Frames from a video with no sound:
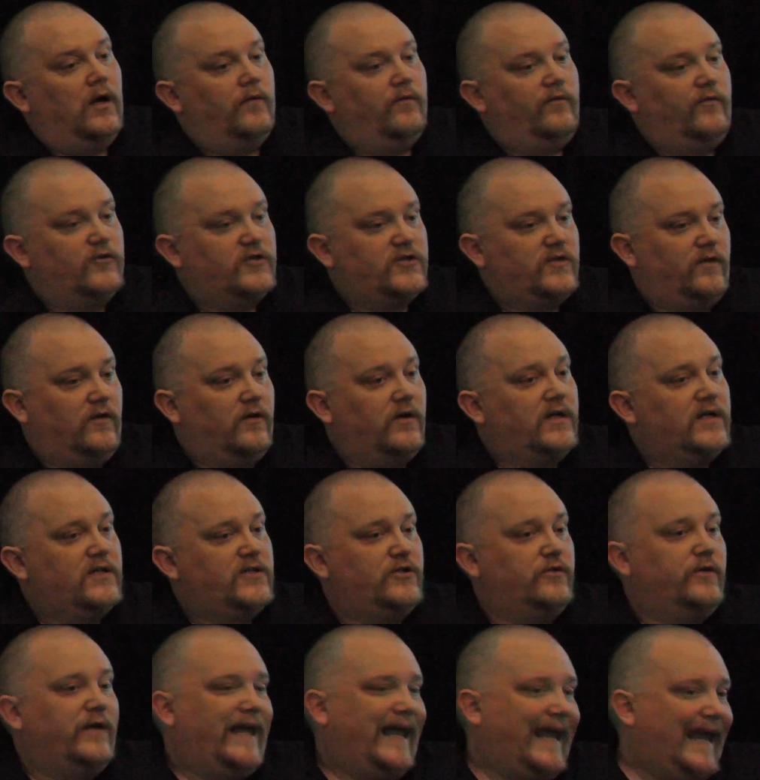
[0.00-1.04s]
First of all, because
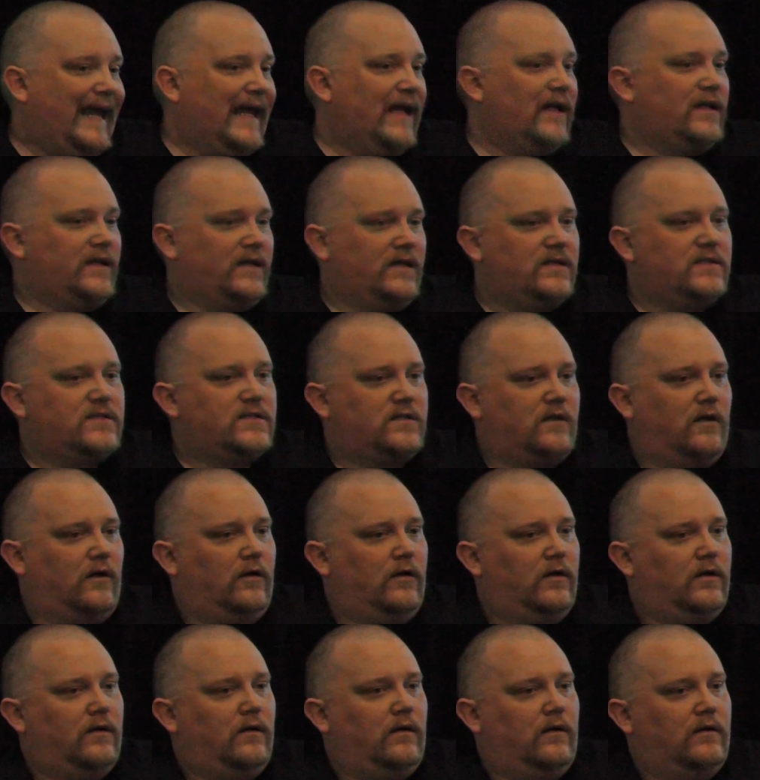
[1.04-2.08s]
you can't
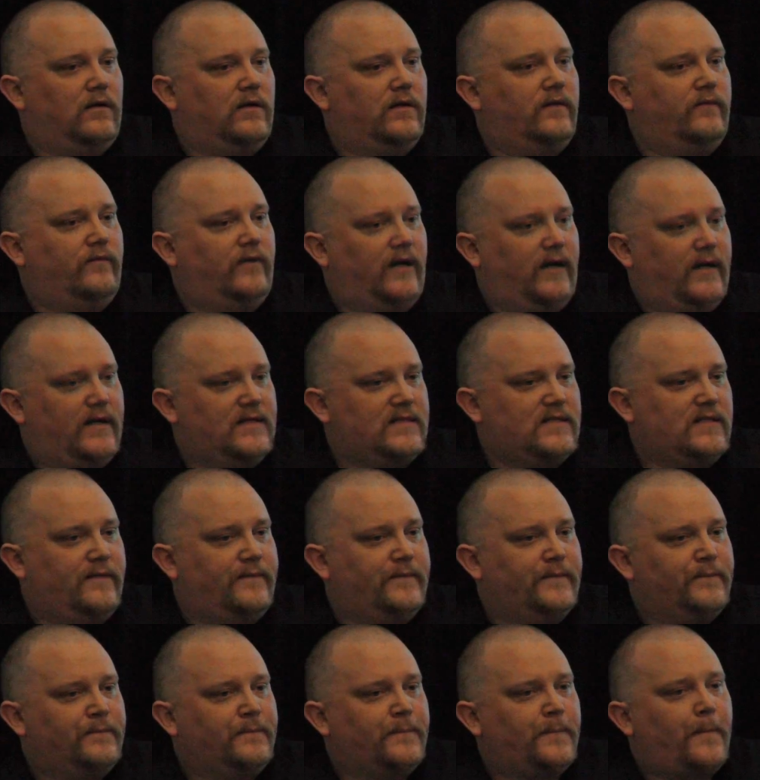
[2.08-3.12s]
install it on the device.
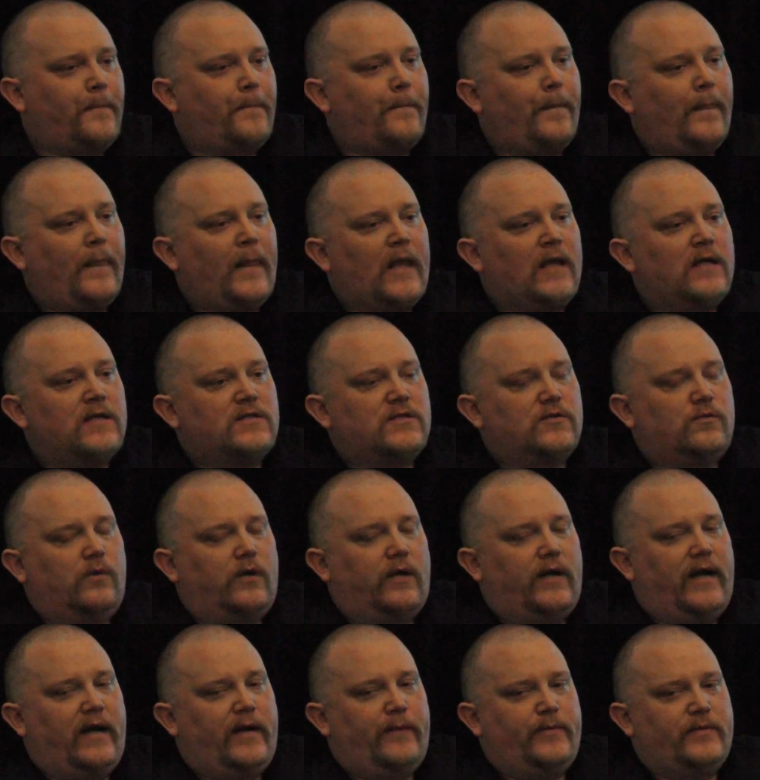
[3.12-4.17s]
So what
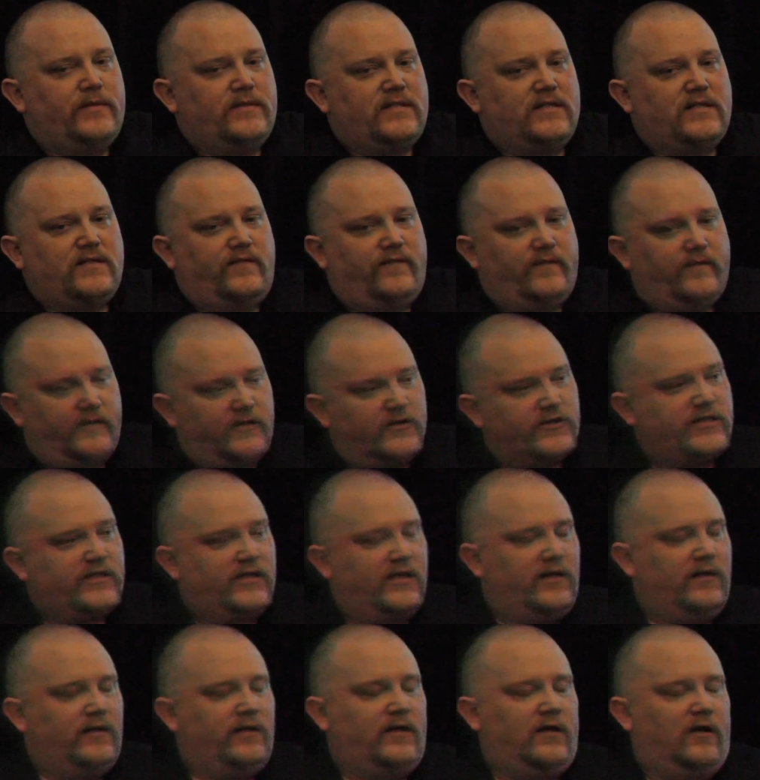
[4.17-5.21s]
happens is if you're
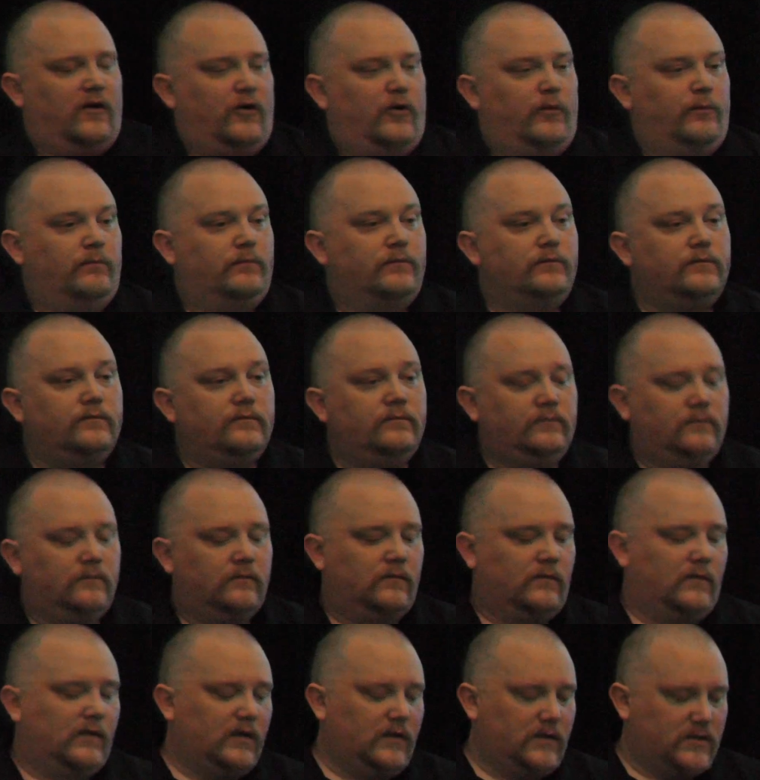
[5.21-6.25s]
sitting at home,
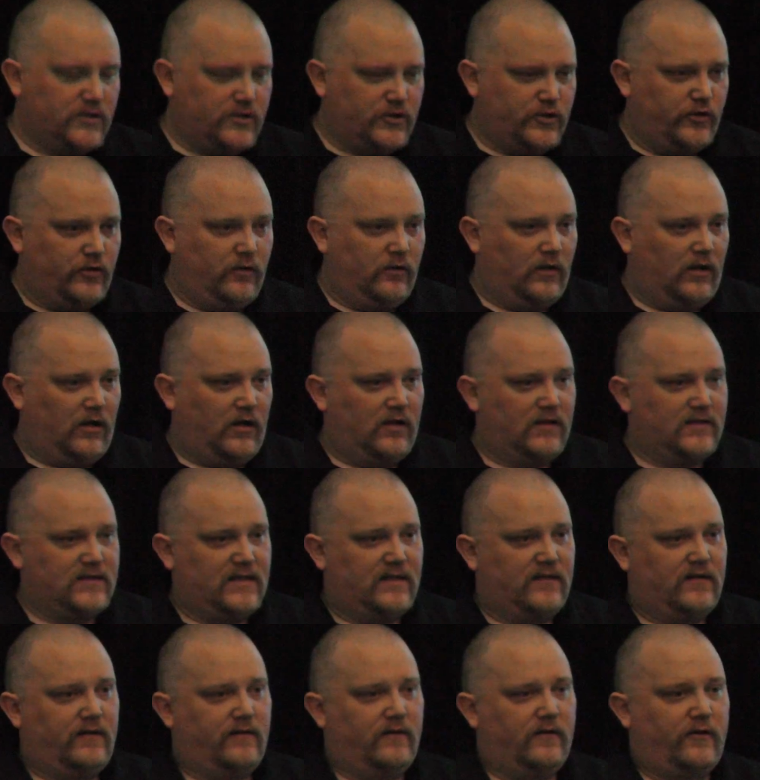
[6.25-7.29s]
student logs
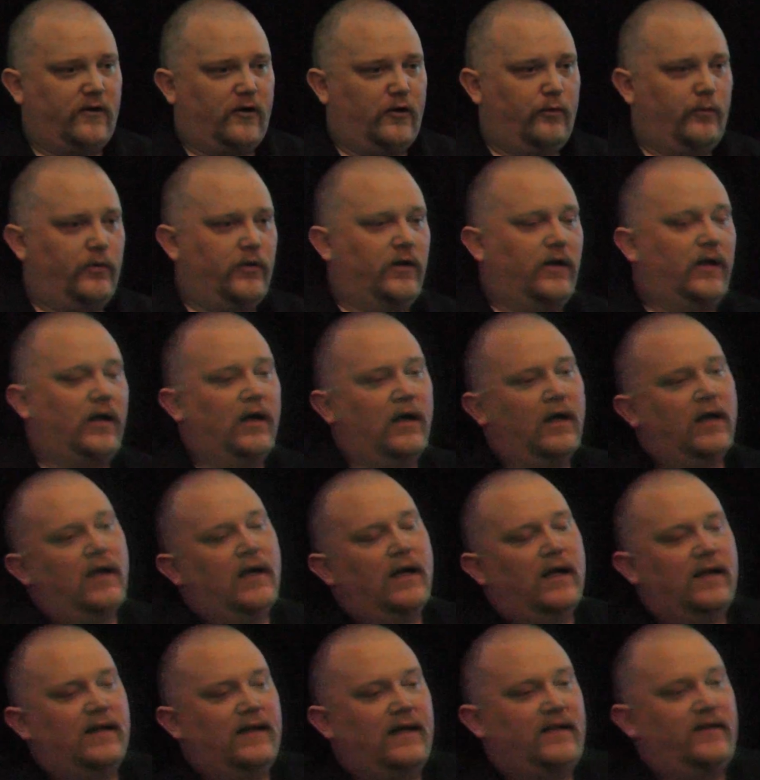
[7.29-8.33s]
into the Chromebook,
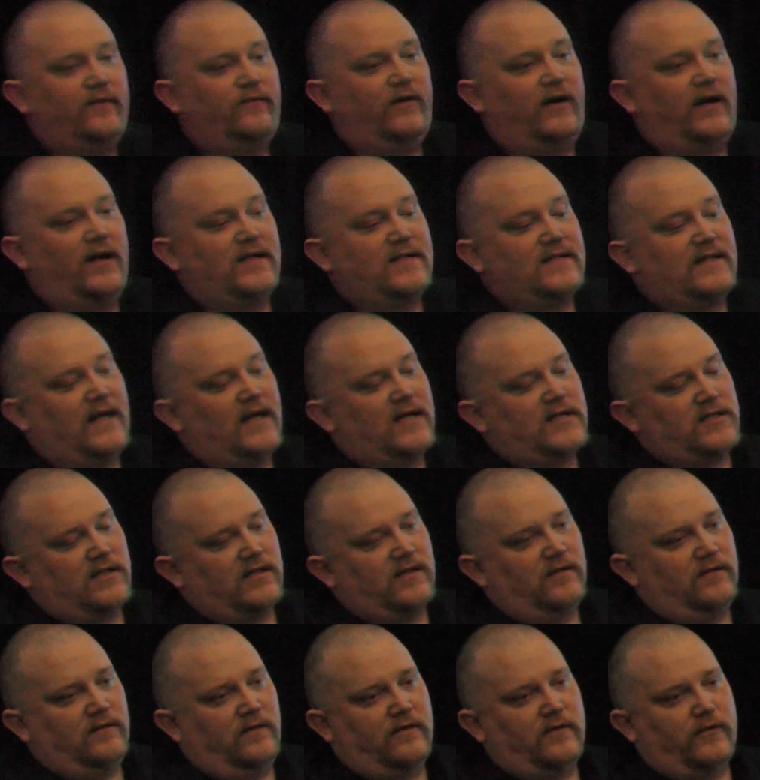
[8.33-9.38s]
that device actually,
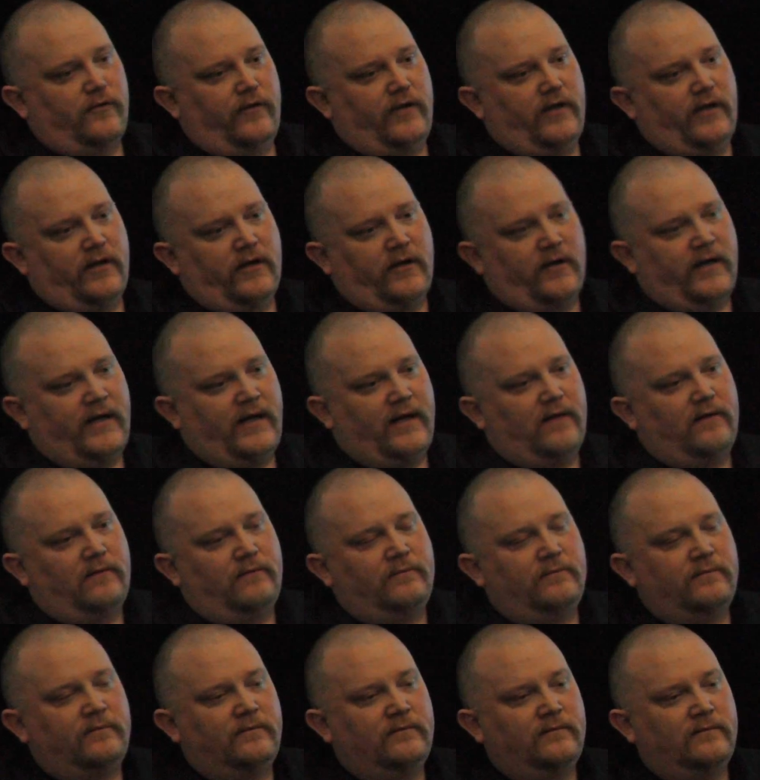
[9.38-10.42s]
through the
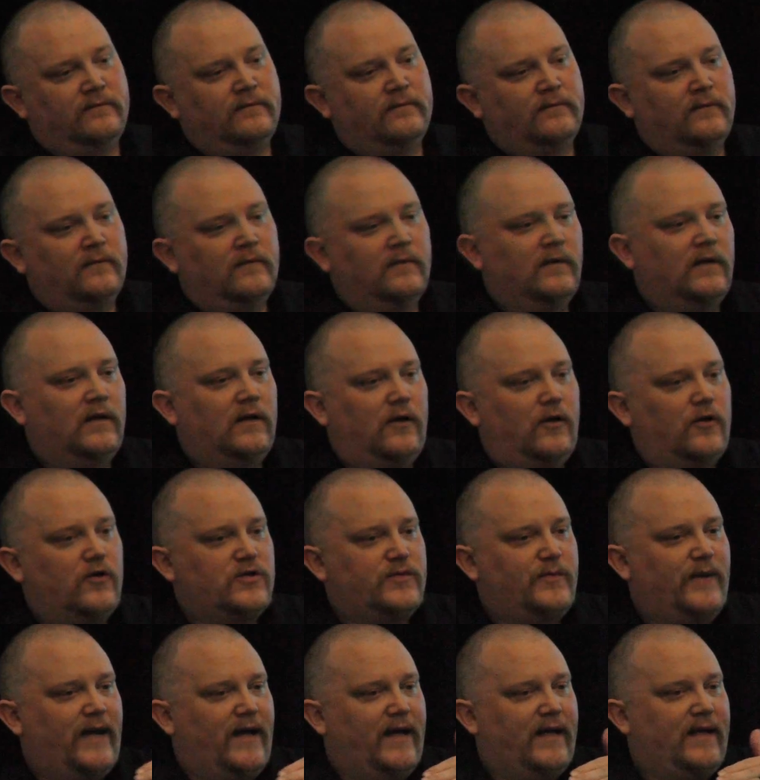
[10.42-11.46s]
internet, goes
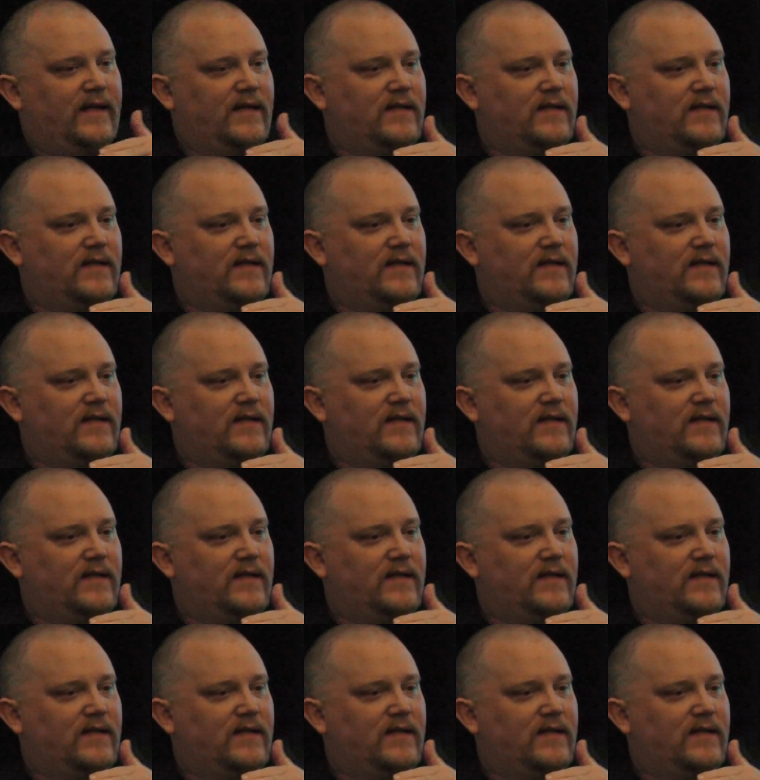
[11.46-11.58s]
back